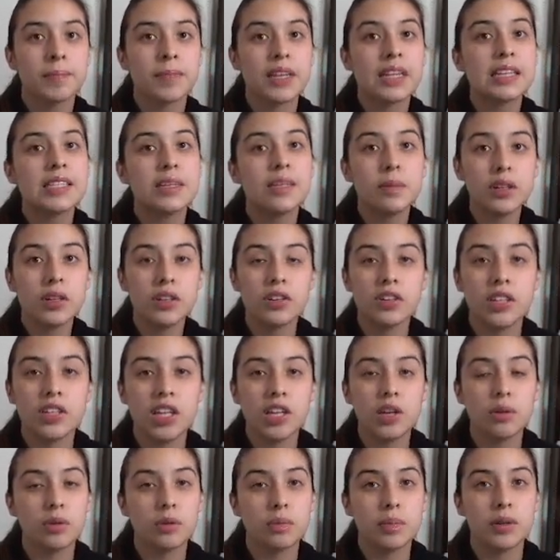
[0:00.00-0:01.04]
Similarly,
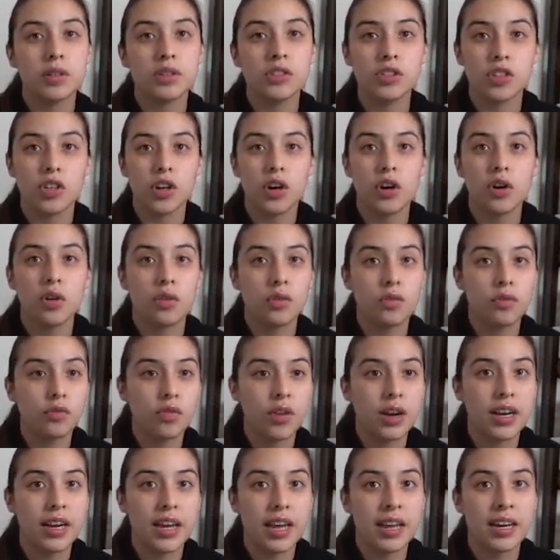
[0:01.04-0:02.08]
you would build your own
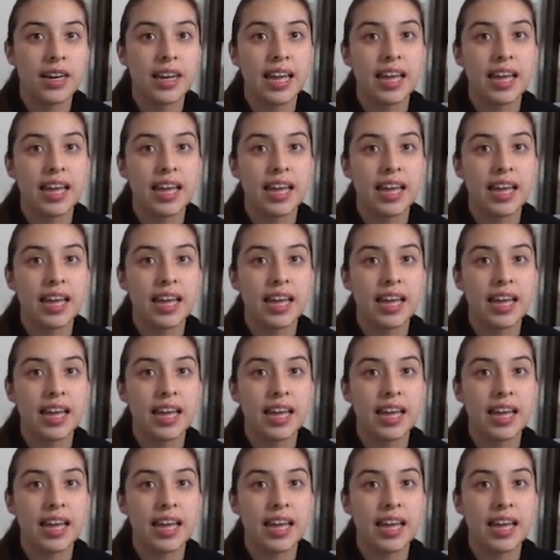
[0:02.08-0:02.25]
front end,